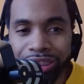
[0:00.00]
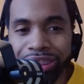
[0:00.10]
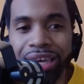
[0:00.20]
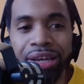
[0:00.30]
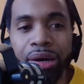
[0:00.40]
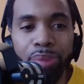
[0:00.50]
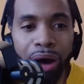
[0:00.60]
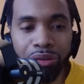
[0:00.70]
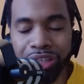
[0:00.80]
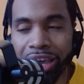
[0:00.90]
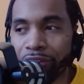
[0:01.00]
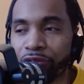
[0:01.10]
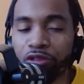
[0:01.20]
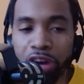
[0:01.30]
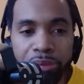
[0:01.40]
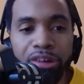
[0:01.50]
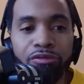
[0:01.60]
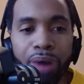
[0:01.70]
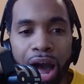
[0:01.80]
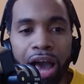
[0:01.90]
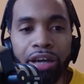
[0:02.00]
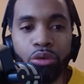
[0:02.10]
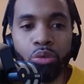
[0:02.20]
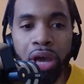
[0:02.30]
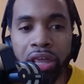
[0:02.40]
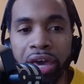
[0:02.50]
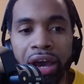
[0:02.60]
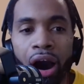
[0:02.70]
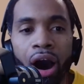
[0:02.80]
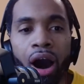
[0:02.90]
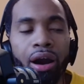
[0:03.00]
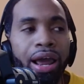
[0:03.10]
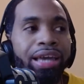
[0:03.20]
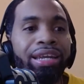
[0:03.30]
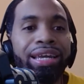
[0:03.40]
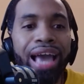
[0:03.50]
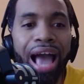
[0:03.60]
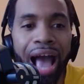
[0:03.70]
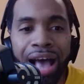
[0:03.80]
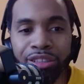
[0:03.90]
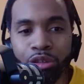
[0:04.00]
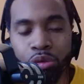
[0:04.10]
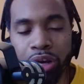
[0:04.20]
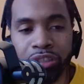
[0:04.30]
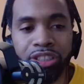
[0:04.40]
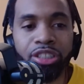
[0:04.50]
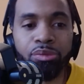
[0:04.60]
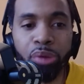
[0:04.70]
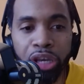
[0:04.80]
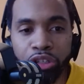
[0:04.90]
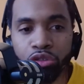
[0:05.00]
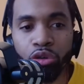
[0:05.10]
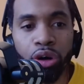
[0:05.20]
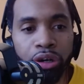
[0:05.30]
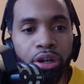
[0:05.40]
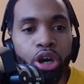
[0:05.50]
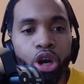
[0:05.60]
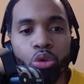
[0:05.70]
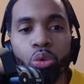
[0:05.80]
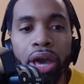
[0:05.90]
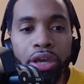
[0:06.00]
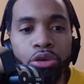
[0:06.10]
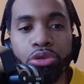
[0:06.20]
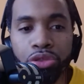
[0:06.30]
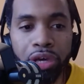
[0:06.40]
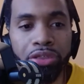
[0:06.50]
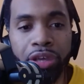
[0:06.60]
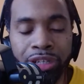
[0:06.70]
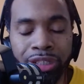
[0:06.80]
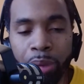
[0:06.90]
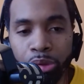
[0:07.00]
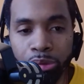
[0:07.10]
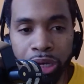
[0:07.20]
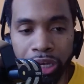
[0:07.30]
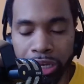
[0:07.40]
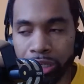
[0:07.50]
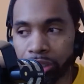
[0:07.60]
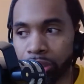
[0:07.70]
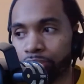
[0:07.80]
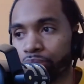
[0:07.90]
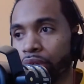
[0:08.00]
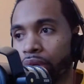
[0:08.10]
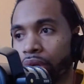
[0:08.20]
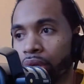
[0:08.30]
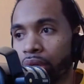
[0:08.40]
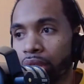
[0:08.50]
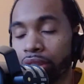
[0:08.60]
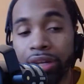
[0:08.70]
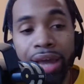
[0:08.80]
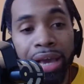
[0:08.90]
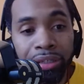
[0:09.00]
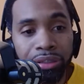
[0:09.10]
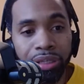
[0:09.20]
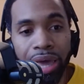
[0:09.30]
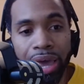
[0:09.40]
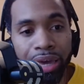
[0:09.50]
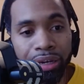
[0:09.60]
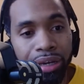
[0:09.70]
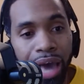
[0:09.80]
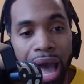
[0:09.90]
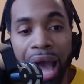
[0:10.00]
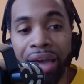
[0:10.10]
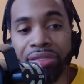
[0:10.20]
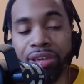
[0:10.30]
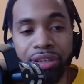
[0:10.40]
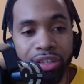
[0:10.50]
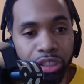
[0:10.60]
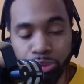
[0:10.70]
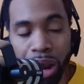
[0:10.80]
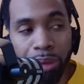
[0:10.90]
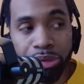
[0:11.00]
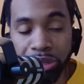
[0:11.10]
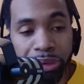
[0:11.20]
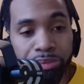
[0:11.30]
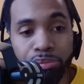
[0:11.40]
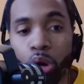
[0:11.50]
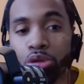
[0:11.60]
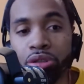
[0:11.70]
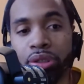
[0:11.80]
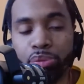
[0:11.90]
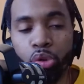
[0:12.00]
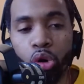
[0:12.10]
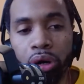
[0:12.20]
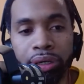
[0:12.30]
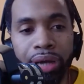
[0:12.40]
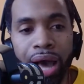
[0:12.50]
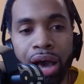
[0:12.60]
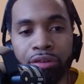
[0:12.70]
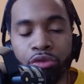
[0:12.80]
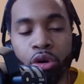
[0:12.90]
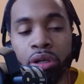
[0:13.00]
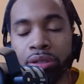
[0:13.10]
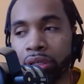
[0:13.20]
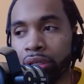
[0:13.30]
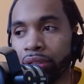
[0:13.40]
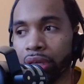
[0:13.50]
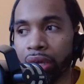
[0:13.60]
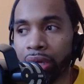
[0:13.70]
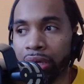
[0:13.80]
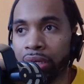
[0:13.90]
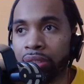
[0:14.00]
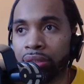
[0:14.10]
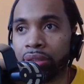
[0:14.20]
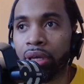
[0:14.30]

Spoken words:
think about their frame of mind, where they are, and then ask questions based on where you think their temperament is. The next, and I think is probably the most important out of all of these, is